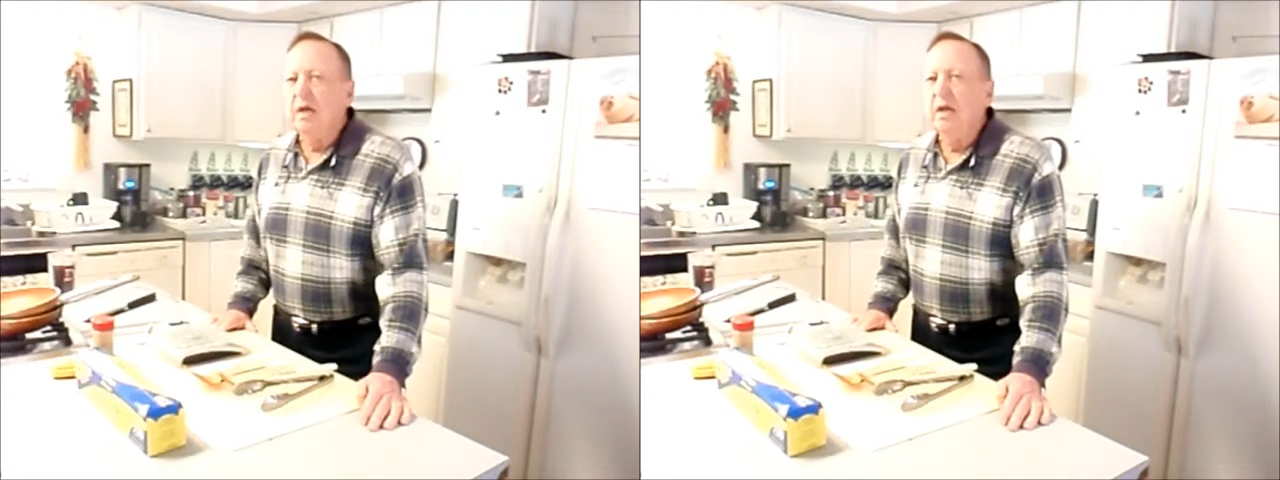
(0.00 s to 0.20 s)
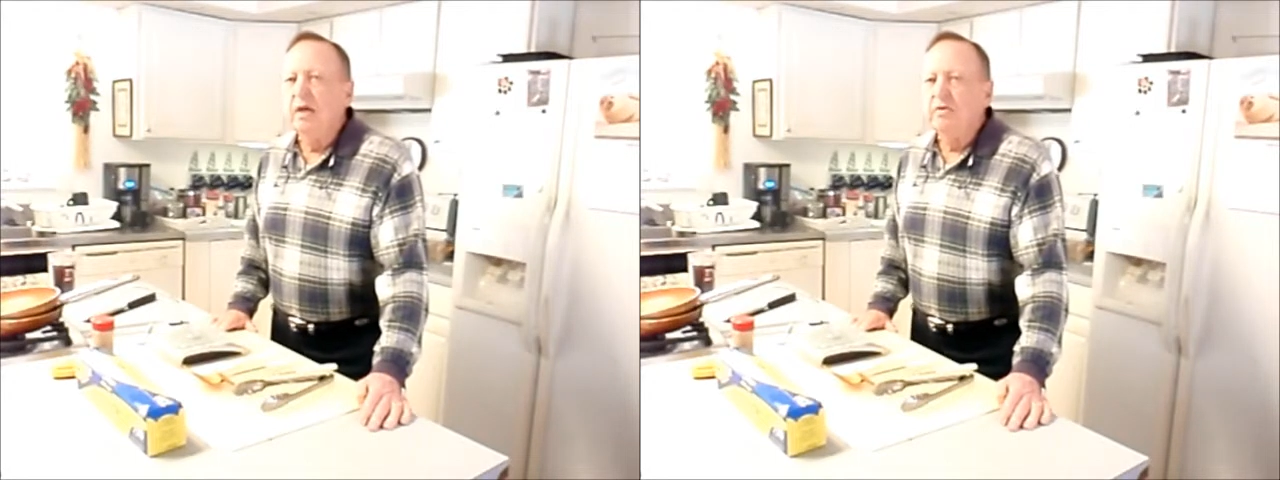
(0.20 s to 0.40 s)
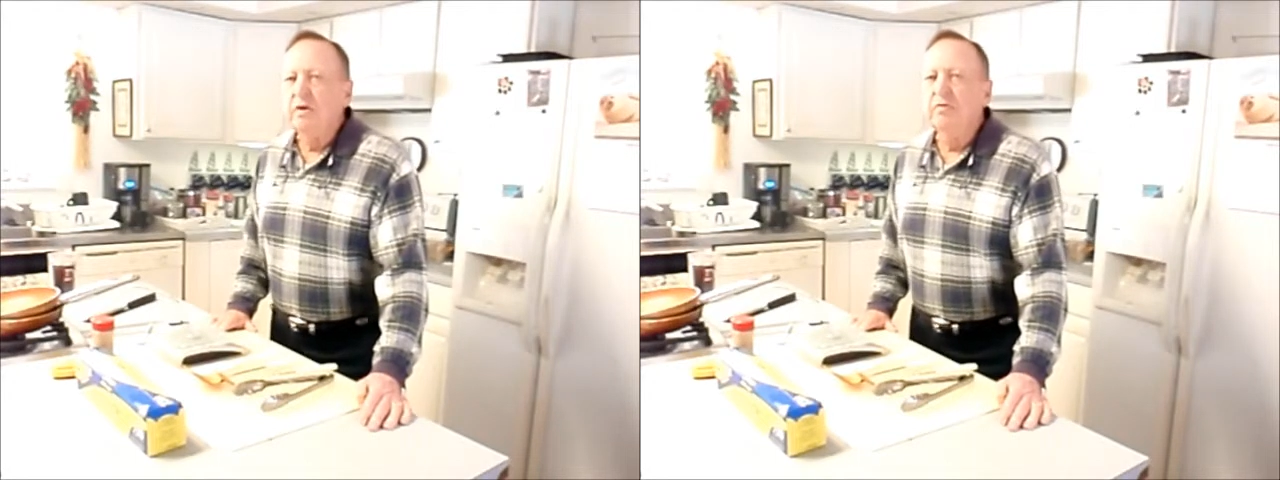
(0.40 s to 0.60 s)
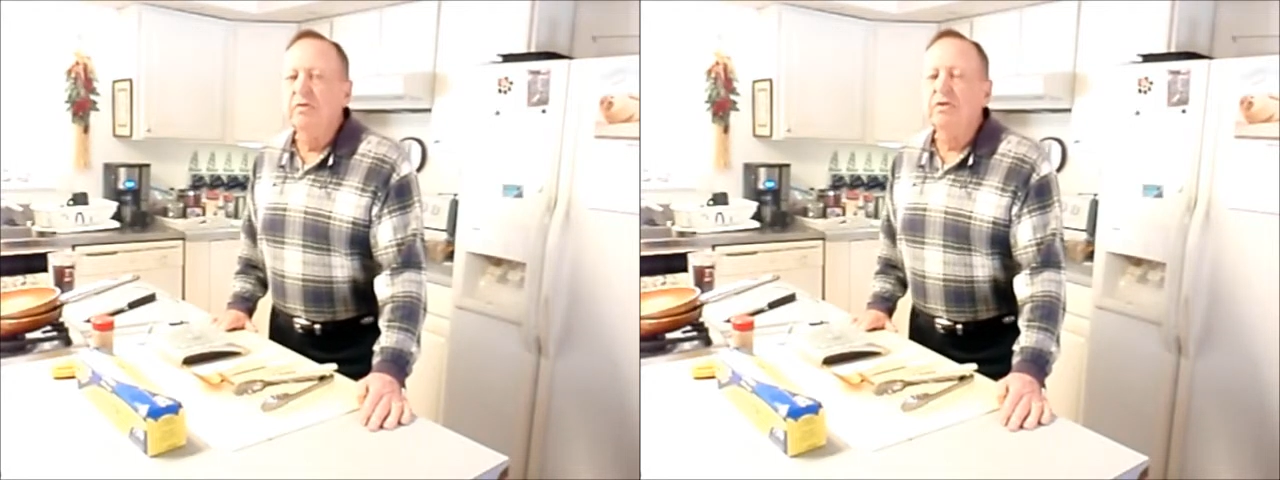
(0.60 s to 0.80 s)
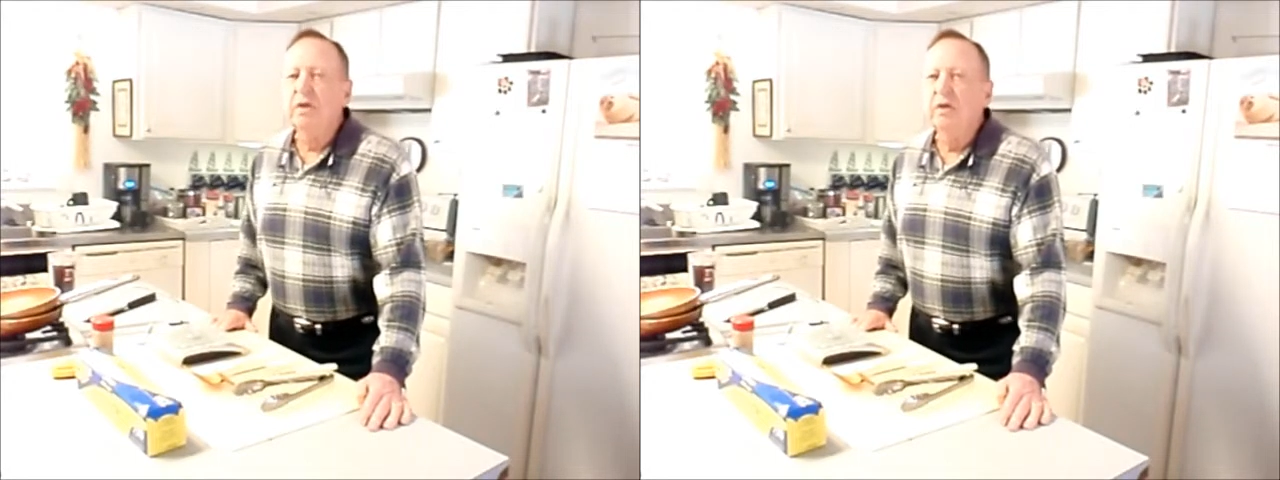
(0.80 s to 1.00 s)
has
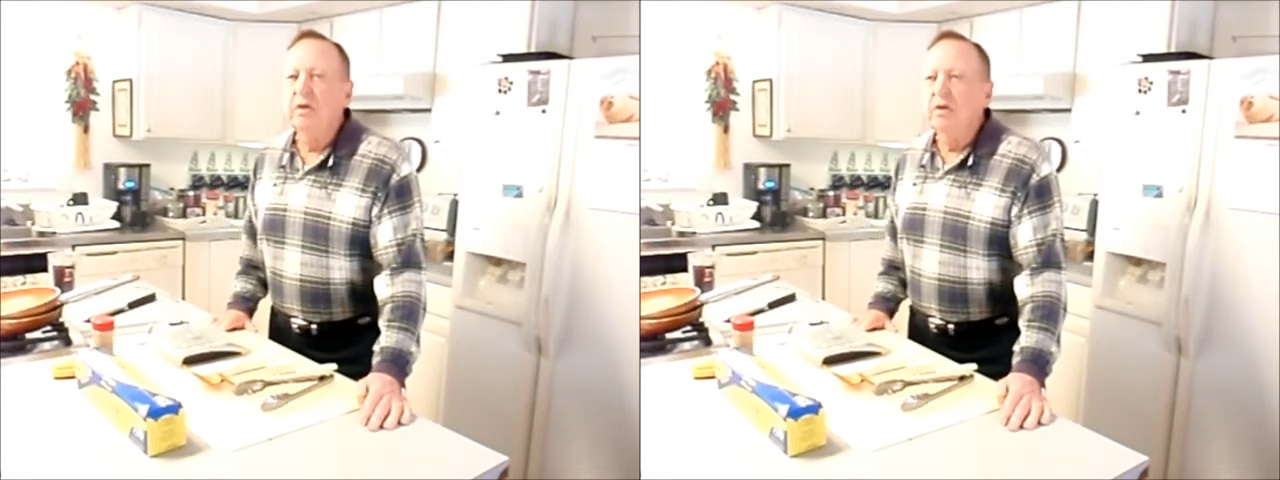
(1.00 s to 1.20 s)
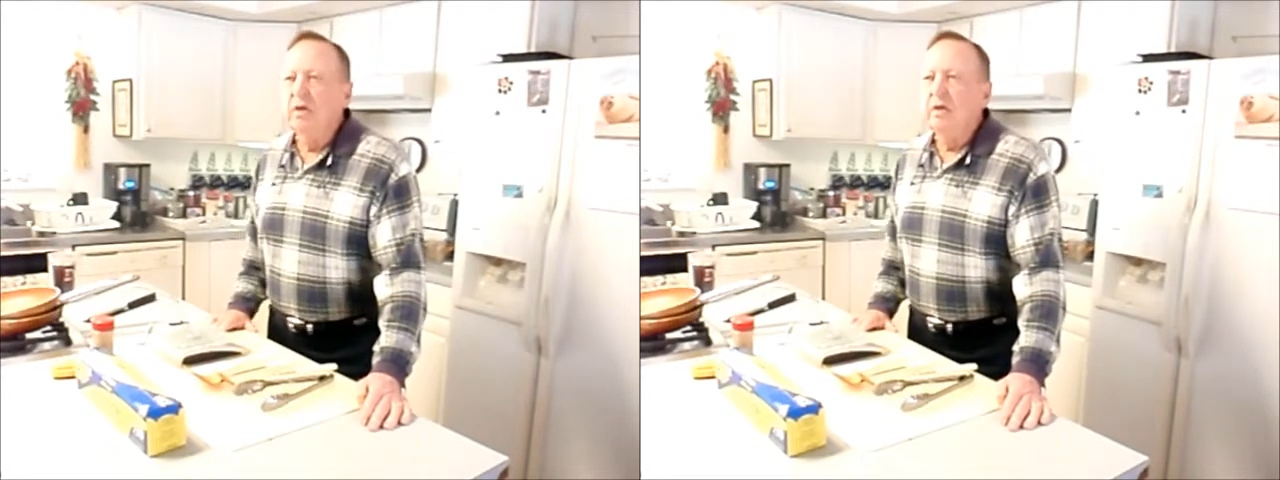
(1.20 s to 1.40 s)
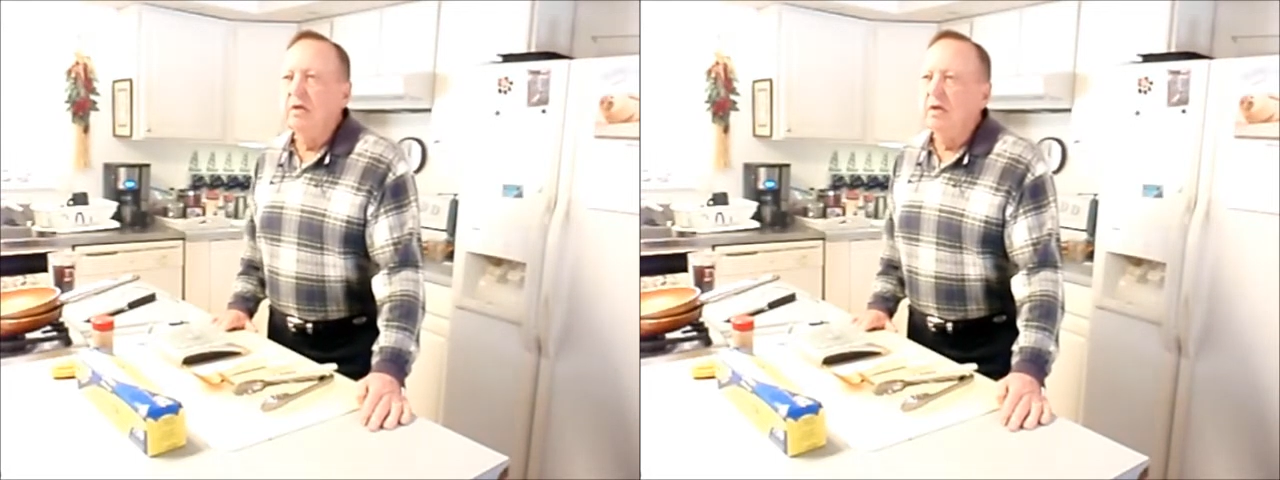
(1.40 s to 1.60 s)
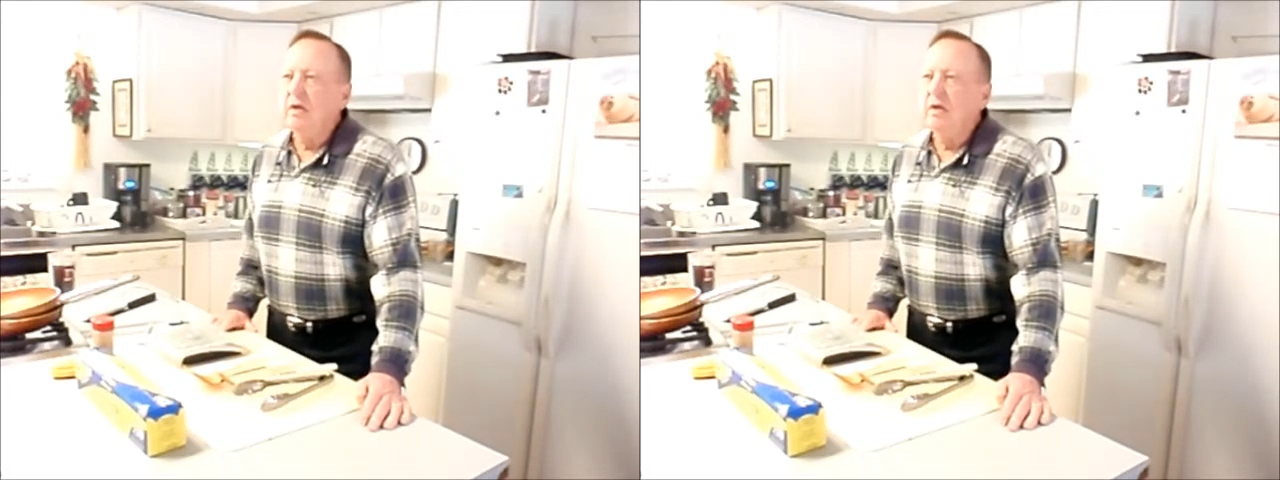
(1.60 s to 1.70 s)
everything you need. It'll